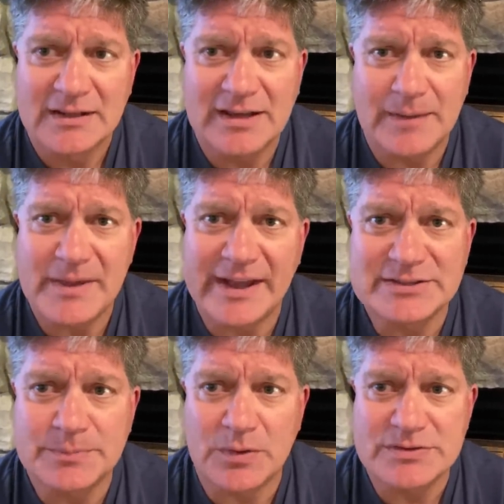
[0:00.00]
top
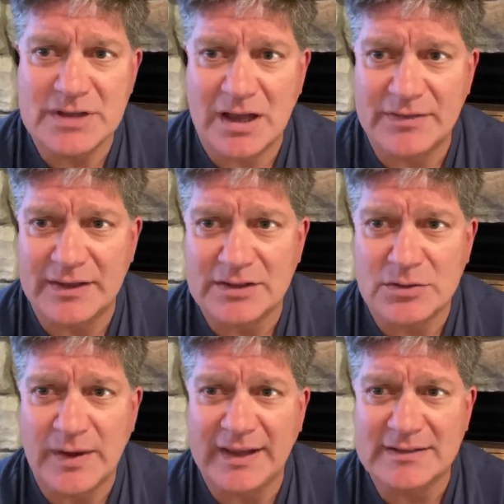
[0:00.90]
experts on the
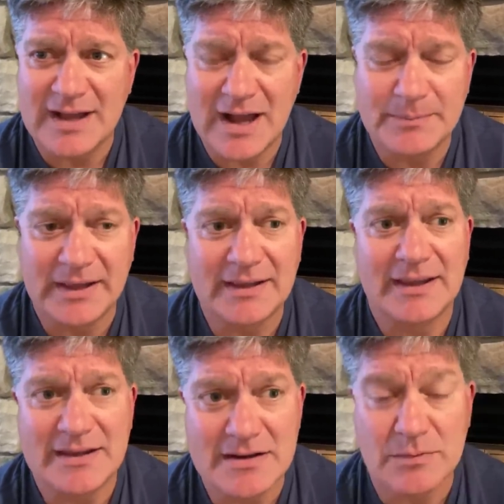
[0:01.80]
Ukraine topic
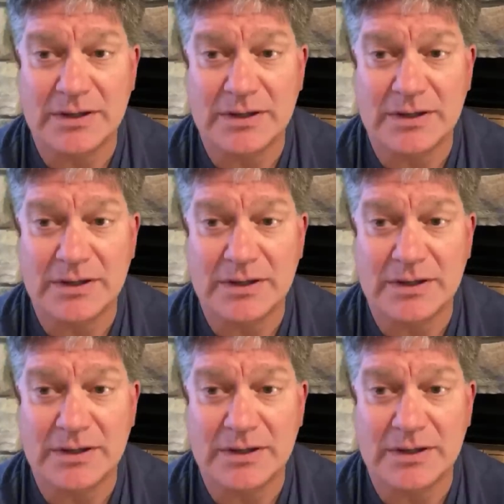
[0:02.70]
here.